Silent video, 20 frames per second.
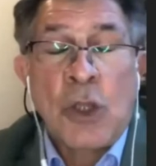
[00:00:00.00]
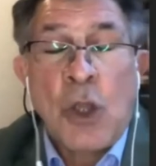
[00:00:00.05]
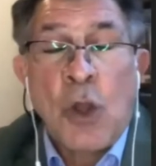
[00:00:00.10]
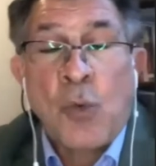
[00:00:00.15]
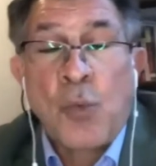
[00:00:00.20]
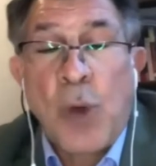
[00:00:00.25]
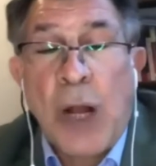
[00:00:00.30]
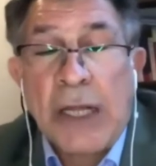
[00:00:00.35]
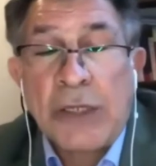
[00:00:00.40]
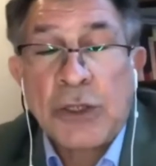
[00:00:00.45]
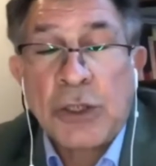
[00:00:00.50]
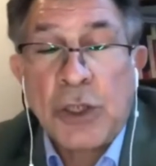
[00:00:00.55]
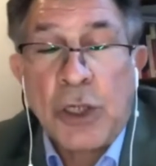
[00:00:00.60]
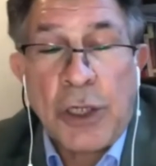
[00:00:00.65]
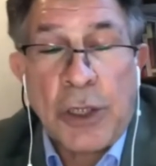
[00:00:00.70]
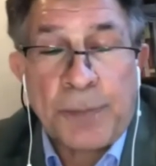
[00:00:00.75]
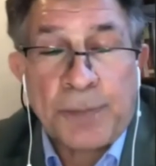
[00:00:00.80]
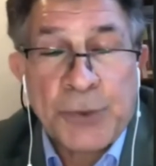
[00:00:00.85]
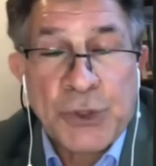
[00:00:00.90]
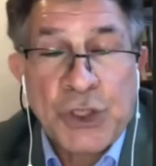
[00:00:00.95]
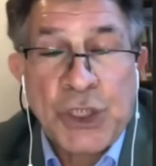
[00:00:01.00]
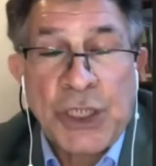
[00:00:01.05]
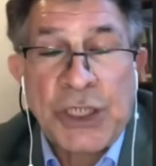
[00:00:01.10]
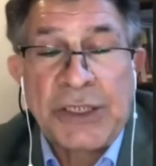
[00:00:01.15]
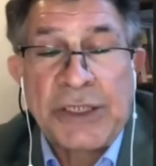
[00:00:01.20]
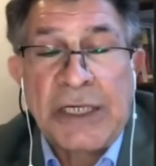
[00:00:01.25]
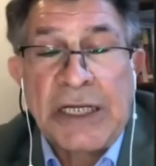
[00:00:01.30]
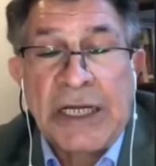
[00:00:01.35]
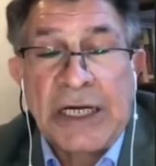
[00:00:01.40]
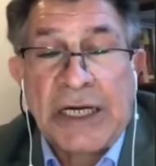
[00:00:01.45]
what
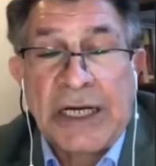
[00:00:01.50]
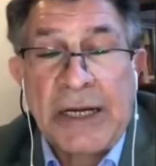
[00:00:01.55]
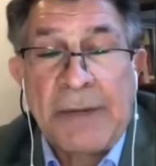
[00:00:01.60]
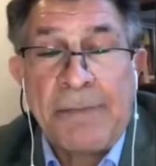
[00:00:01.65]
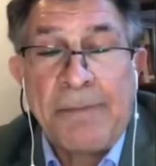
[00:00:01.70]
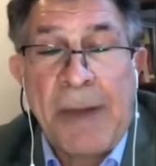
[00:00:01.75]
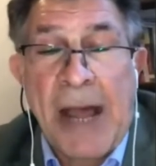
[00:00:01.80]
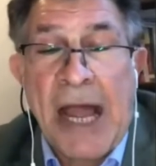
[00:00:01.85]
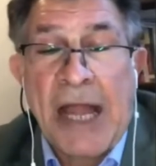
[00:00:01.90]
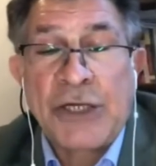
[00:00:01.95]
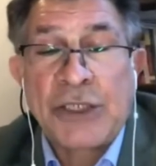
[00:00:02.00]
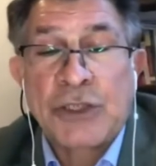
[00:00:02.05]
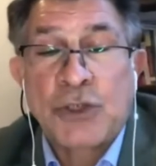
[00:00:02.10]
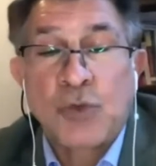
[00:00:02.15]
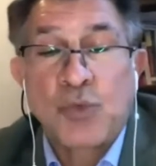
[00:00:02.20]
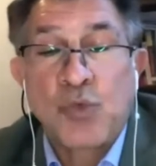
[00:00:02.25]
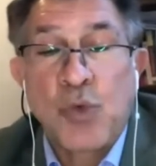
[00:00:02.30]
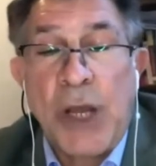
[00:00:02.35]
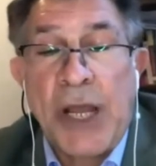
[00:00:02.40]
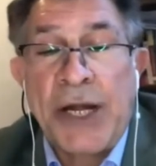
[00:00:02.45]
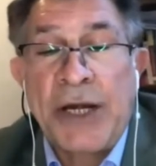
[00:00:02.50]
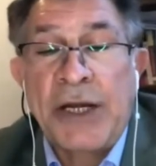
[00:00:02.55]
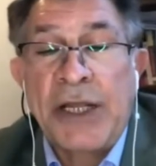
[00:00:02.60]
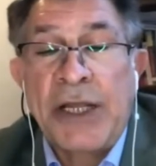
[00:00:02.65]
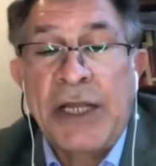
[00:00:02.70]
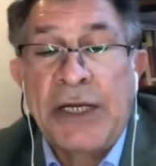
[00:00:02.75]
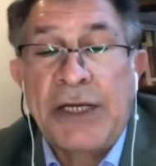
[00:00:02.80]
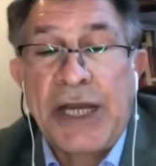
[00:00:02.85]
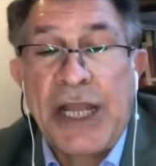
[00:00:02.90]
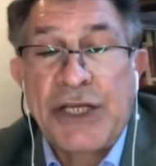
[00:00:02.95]
option remains when
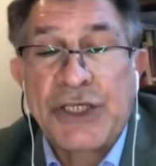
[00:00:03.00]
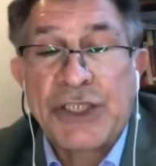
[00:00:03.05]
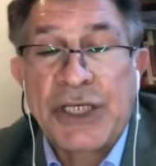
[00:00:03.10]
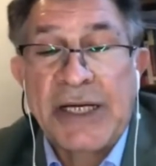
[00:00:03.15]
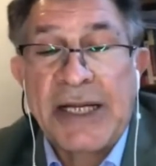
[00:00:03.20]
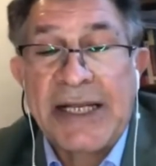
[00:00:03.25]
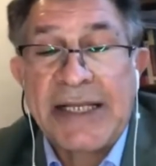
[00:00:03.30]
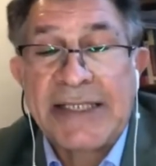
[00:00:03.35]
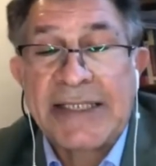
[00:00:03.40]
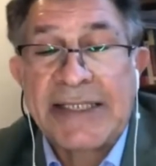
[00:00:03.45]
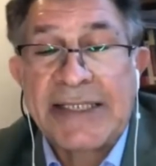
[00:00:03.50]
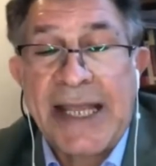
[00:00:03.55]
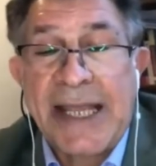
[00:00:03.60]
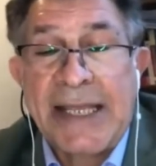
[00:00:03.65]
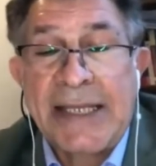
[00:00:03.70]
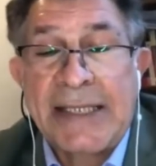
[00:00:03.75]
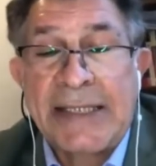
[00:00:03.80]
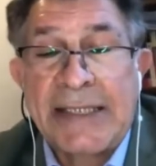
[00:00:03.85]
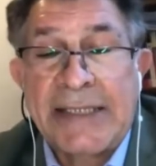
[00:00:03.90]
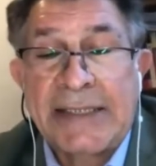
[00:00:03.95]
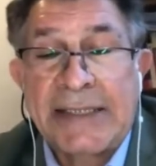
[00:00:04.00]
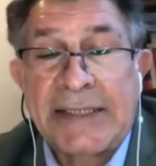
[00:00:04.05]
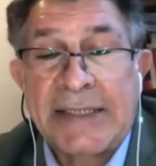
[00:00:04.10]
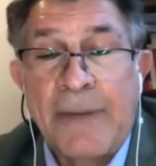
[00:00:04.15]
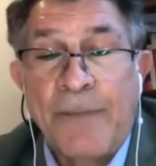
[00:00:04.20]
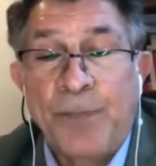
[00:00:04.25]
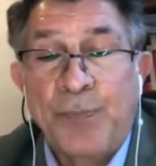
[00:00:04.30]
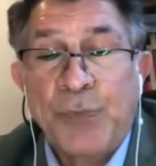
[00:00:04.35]
nation states